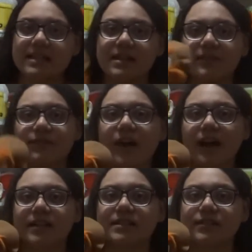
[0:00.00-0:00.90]
the
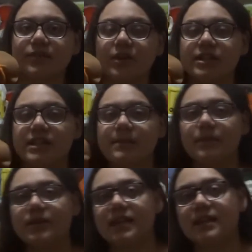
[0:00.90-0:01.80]
fox for
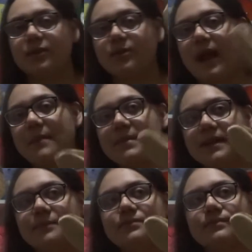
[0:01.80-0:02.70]
cheaper than the rabbit.